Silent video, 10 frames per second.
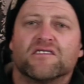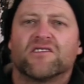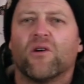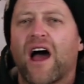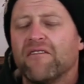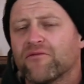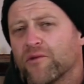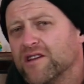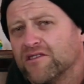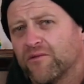So I've
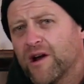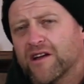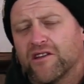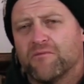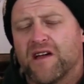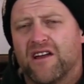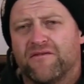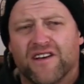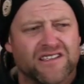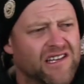ridden the regular
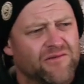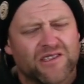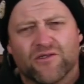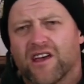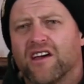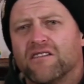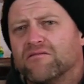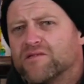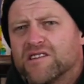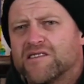manifest and it was okay.
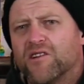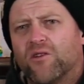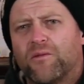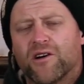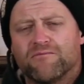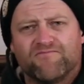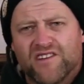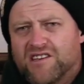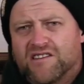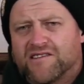It was a snowboard
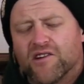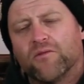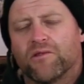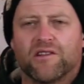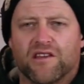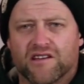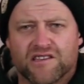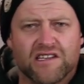that did snowboard things.